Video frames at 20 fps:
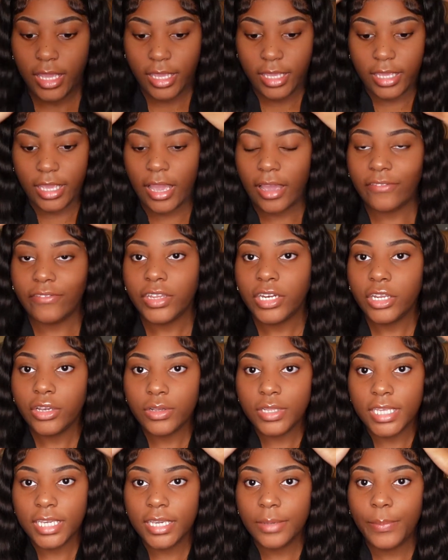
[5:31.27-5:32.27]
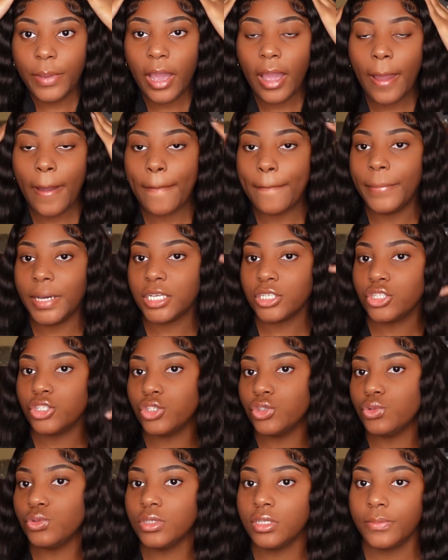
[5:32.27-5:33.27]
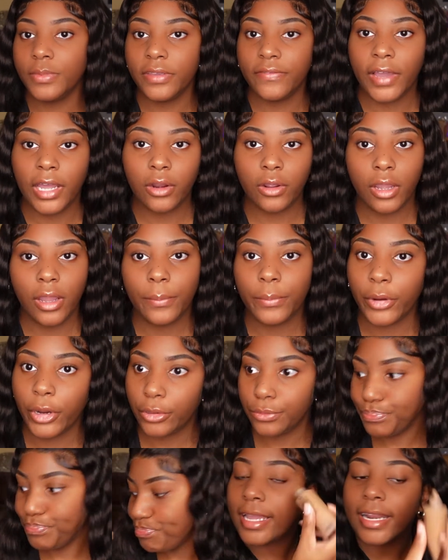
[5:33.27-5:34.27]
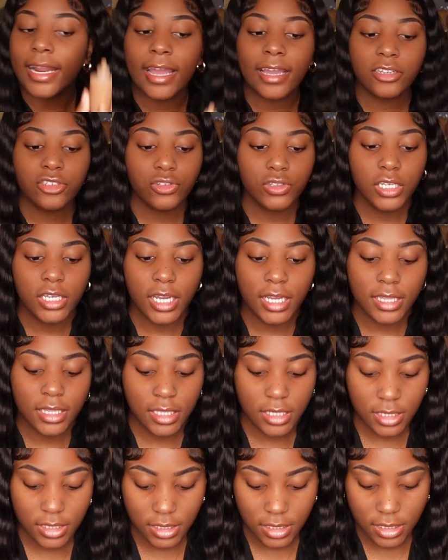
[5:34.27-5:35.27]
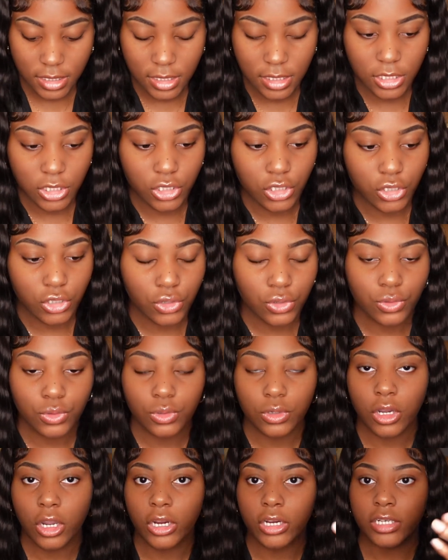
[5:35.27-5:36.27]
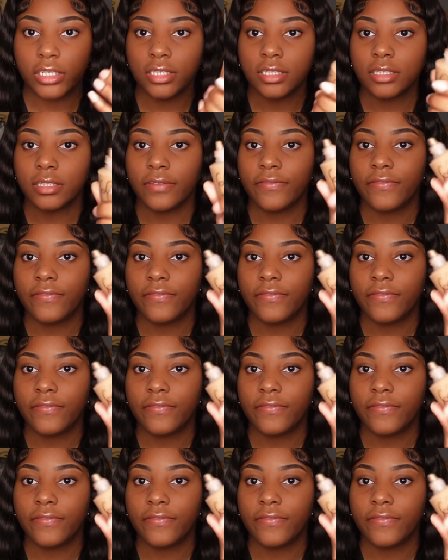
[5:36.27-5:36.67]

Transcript: yeah Videoleap but soon to be final cut pro I actually got this this new NARS